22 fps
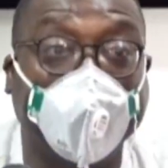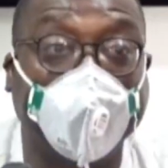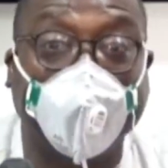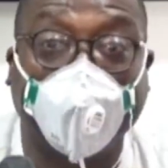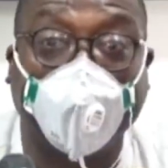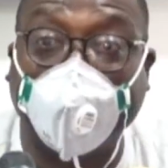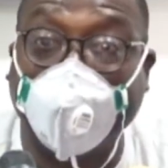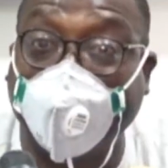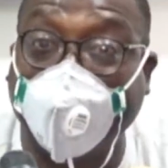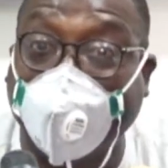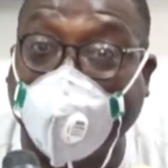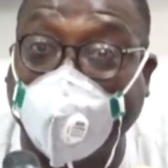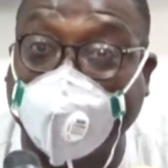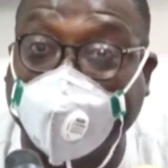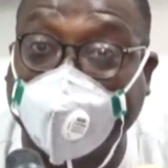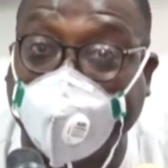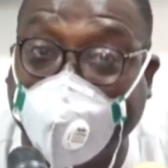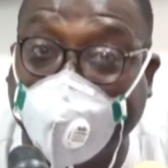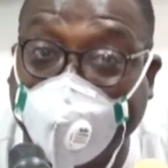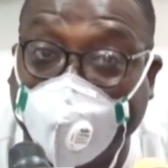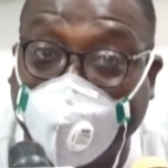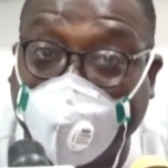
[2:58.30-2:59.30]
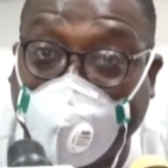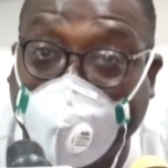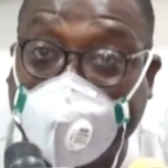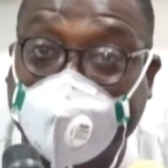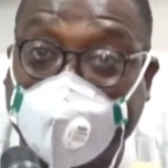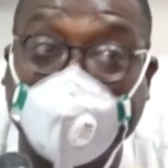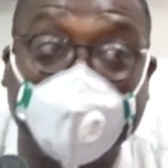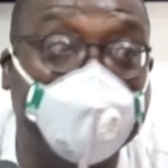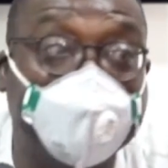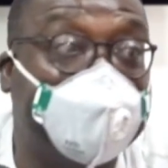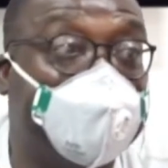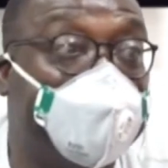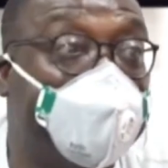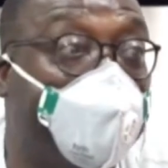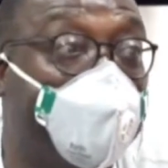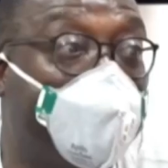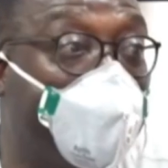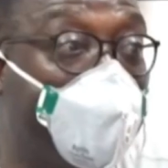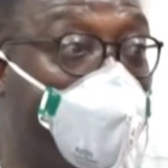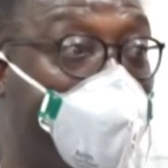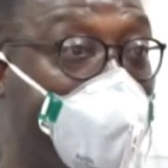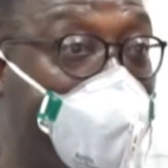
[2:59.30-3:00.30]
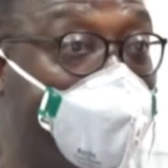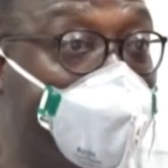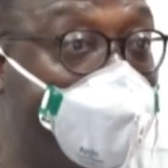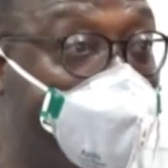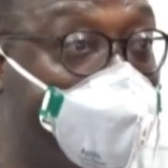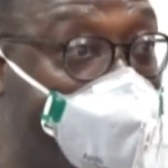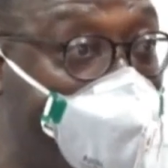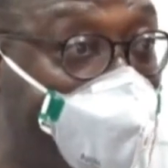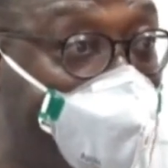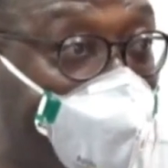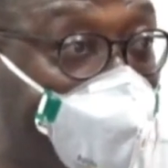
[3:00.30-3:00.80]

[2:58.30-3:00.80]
Now, Duma, why yes, a manionino, and so any.